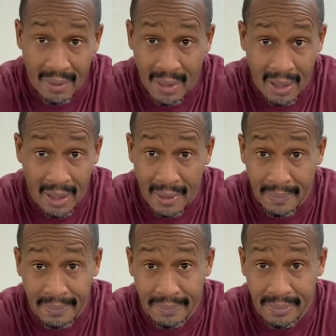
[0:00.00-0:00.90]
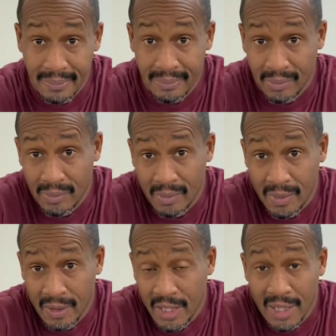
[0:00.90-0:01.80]
a
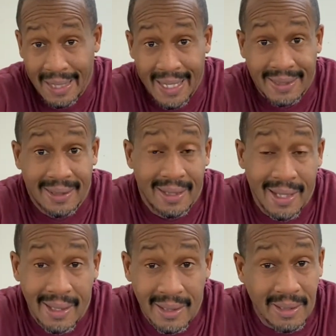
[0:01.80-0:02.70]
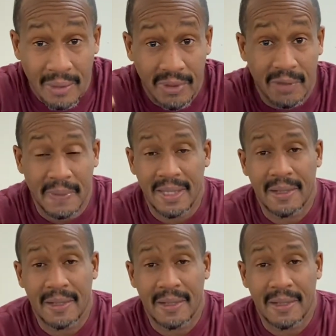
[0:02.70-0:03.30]
good lesson in it, so to speak.